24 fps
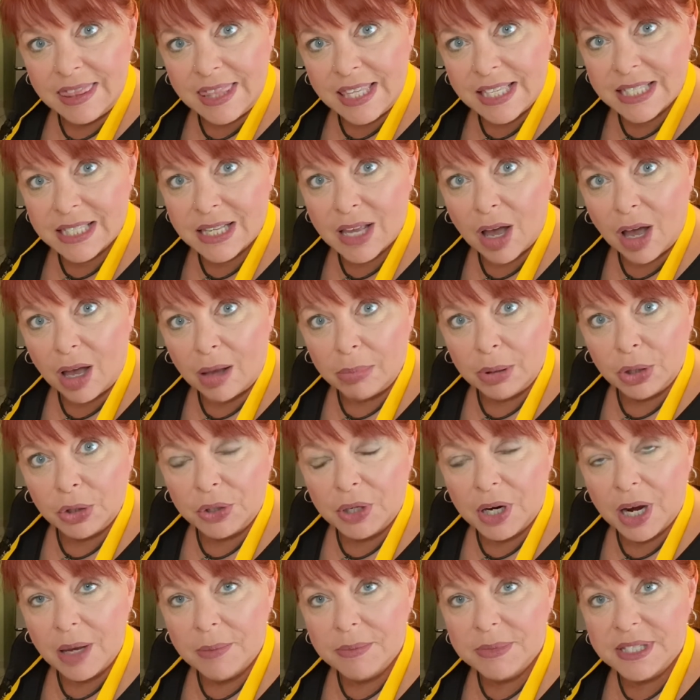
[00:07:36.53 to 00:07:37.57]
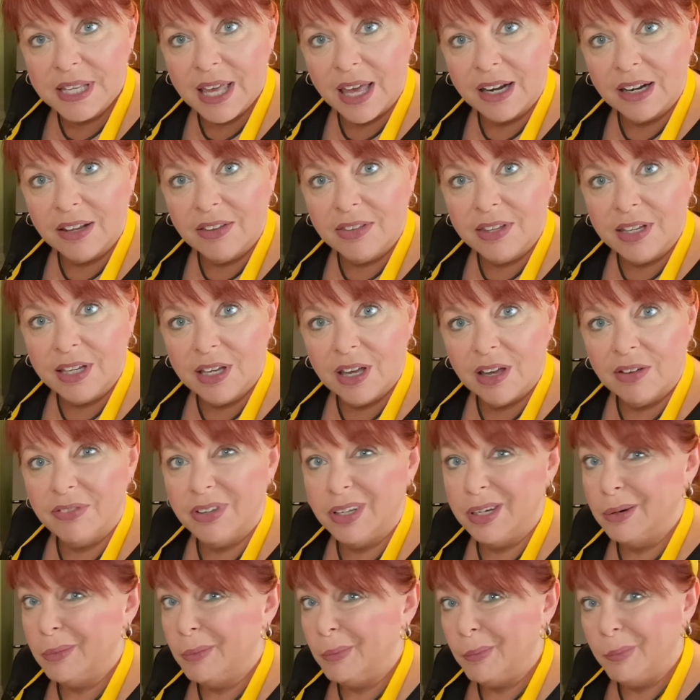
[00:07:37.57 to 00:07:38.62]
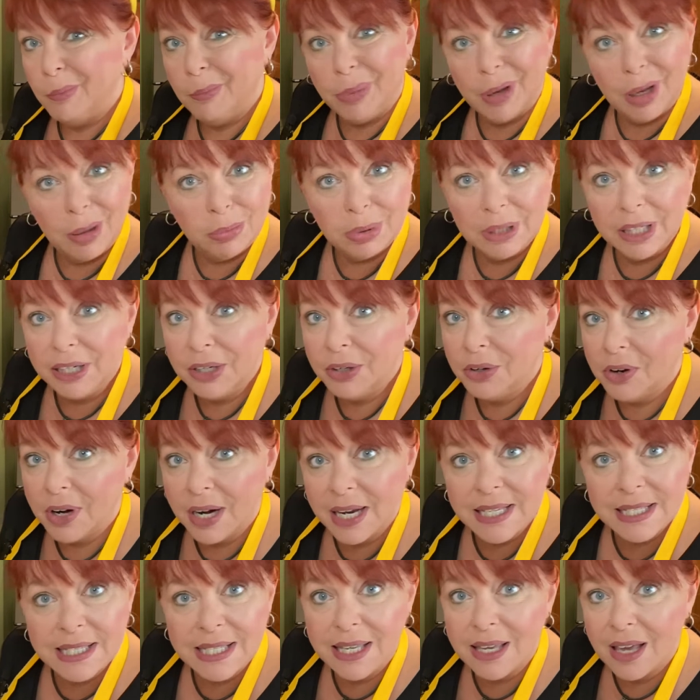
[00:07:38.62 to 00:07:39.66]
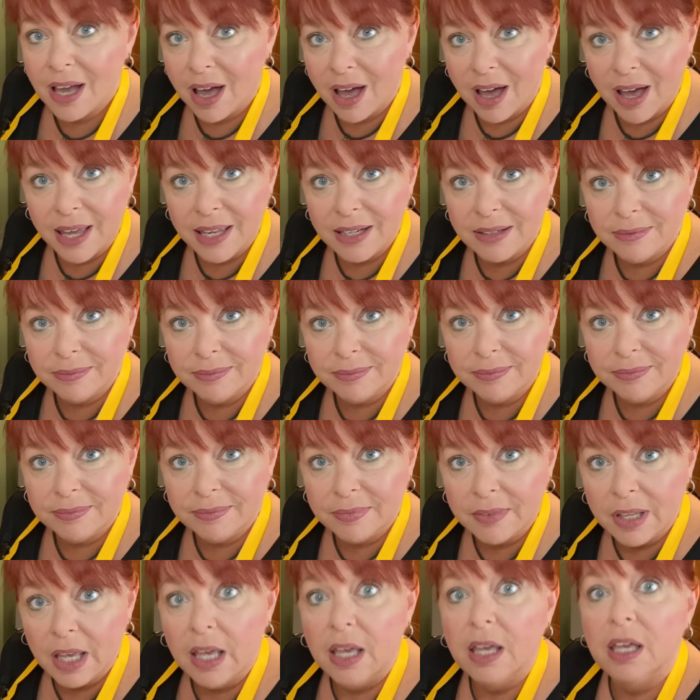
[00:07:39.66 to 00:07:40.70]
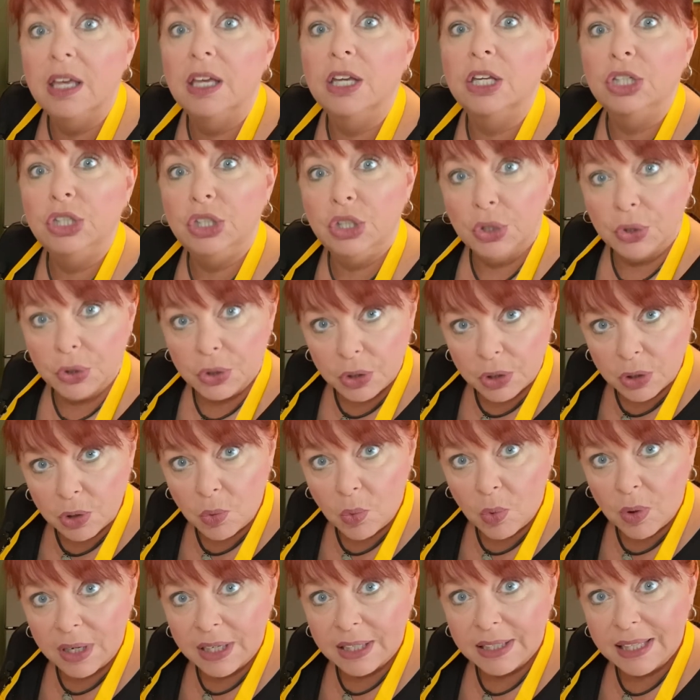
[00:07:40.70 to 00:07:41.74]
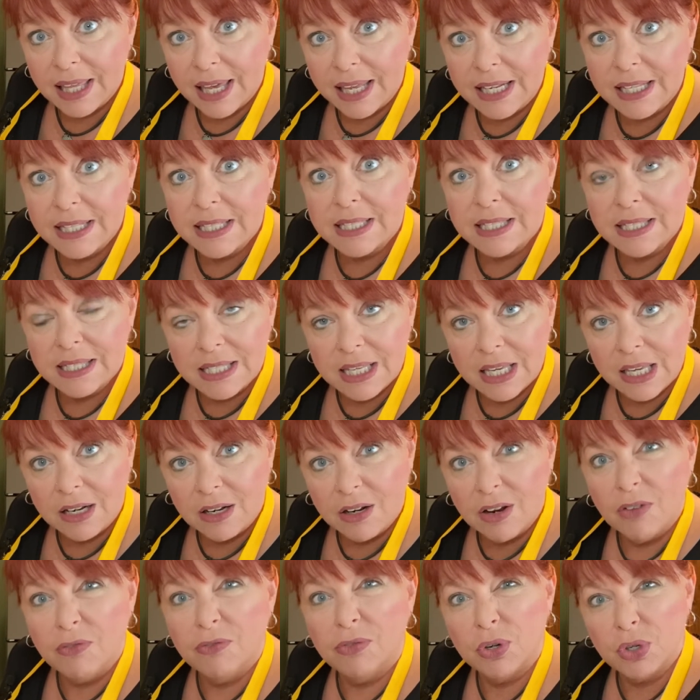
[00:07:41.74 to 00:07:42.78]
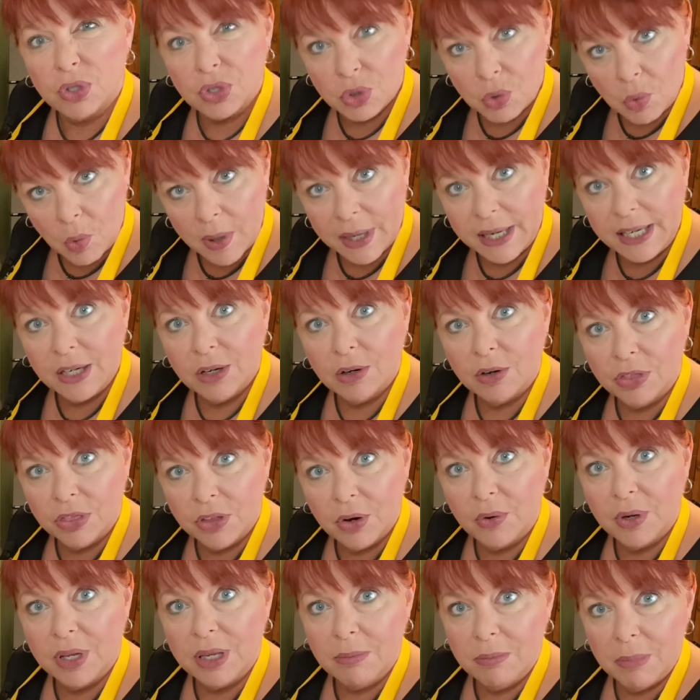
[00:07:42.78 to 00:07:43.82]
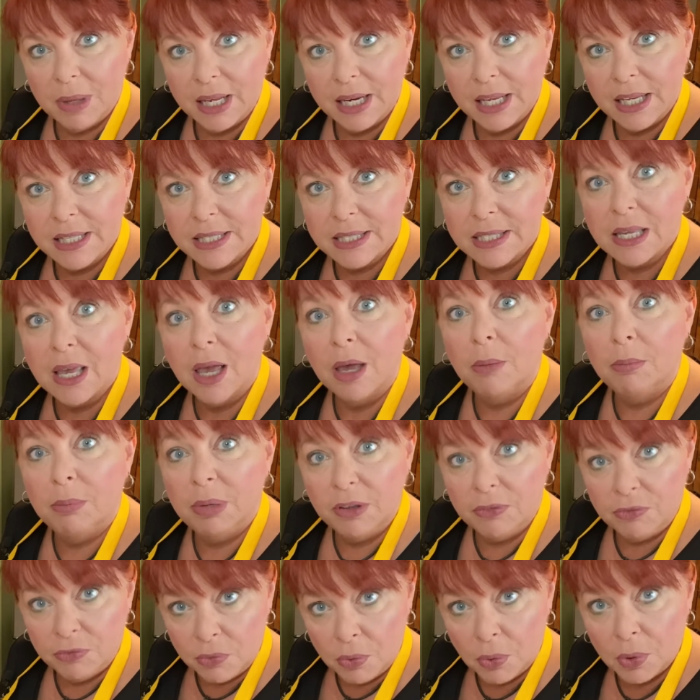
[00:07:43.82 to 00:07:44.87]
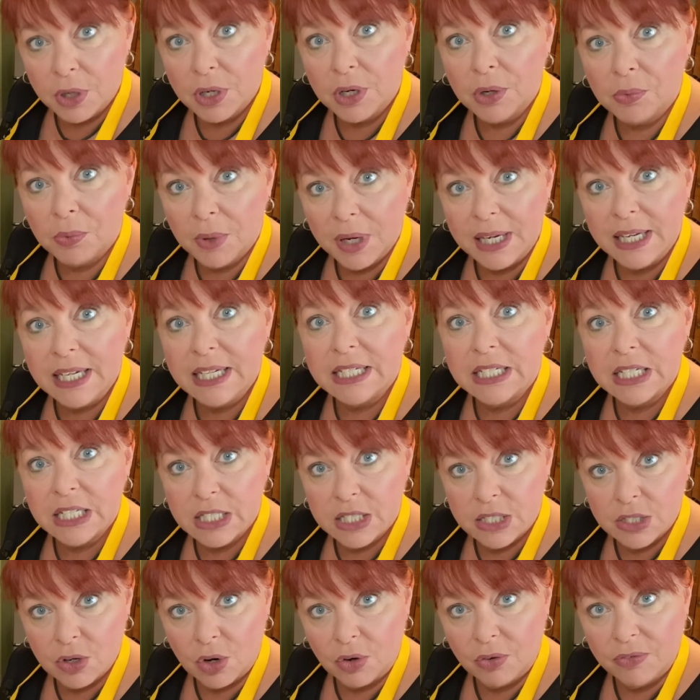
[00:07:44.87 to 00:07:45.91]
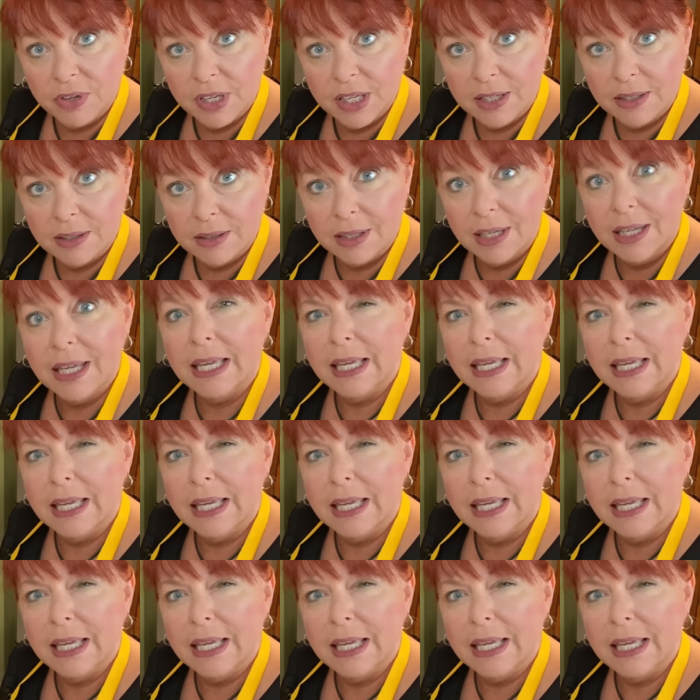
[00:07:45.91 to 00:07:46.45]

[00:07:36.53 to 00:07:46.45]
This cobbler comes out of the oven bubbling crazy hot. You're going to want to let it sit for 20 or 30 minutes before you're ready to serve it.